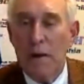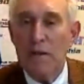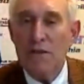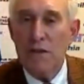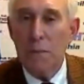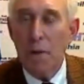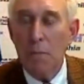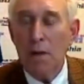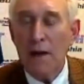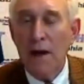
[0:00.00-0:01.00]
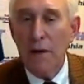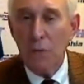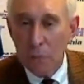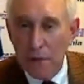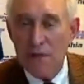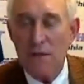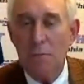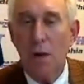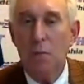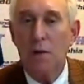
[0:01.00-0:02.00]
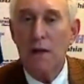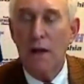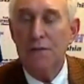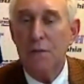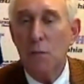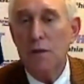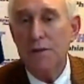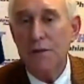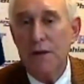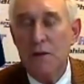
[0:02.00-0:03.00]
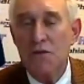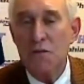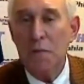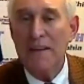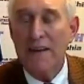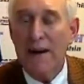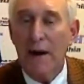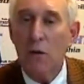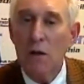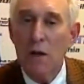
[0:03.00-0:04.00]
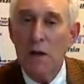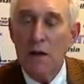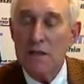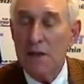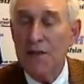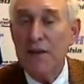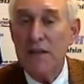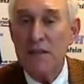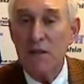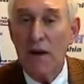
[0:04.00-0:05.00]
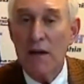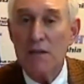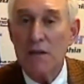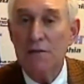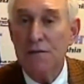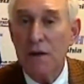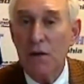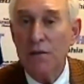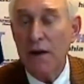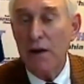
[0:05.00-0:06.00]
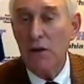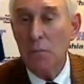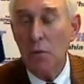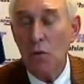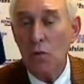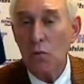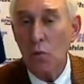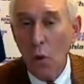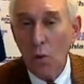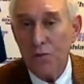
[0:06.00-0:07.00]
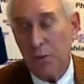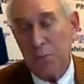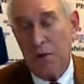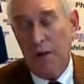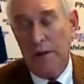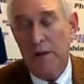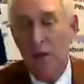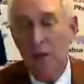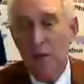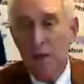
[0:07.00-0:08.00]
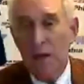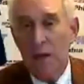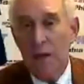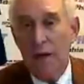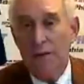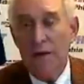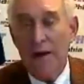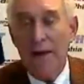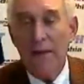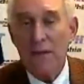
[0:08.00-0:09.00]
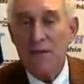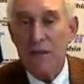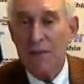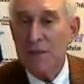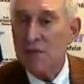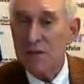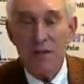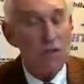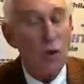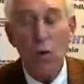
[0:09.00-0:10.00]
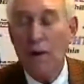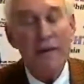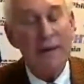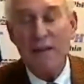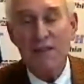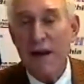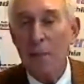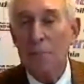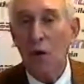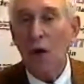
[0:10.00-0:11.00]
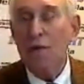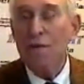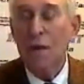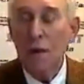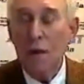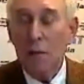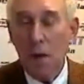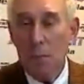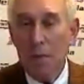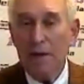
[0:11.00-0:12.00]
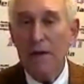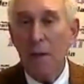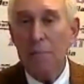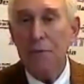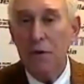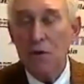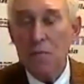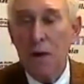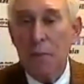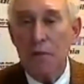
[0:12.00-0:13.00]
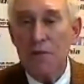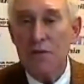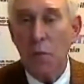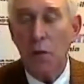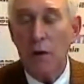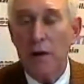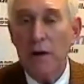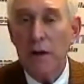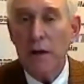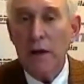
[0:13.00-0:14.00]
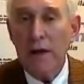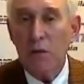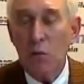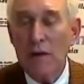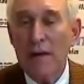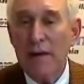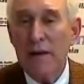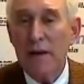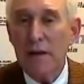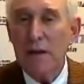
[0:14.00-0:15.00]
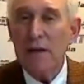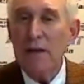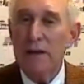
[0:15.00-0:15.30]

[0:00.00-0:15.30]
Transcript: remains in the public eye, remains in public life, and will continue speaking out, because I think he still has a very valuable role to play. Uh, and then, Alex, uh, this, this whole week gets topped off by picking up the newspaper this morning and reading,